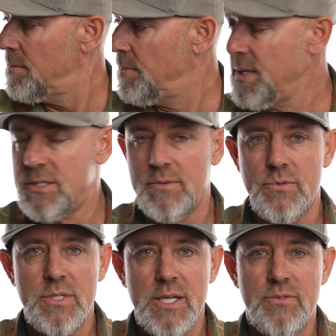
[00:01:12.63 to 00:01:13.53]
piece of
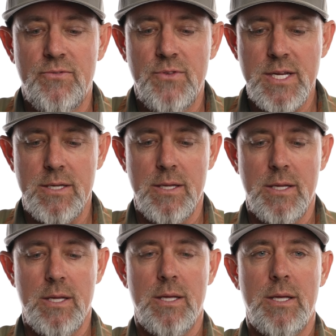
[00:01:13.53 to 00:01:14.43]
6 feet
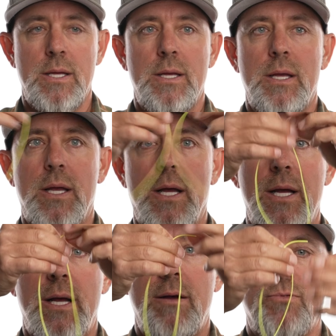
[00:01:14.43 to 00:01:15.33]

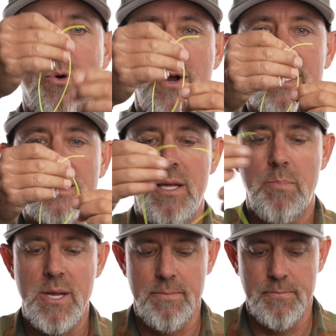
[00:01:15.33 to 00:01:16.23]
4X
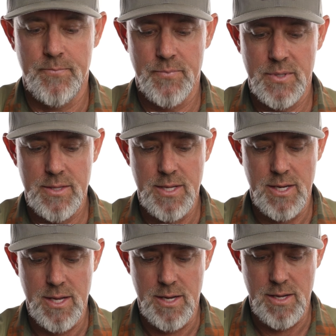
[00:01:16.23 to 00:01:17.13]
tippet
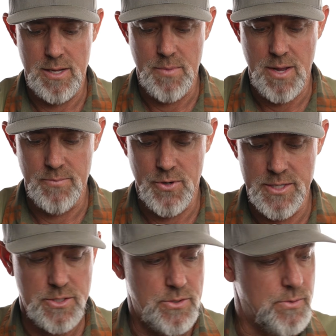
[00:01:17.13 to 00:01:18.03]
that I'm going
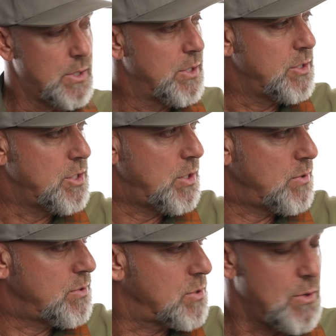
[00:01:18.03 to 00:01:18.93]
to
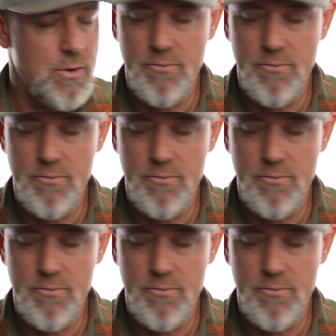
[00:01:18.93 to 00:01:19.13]
use, or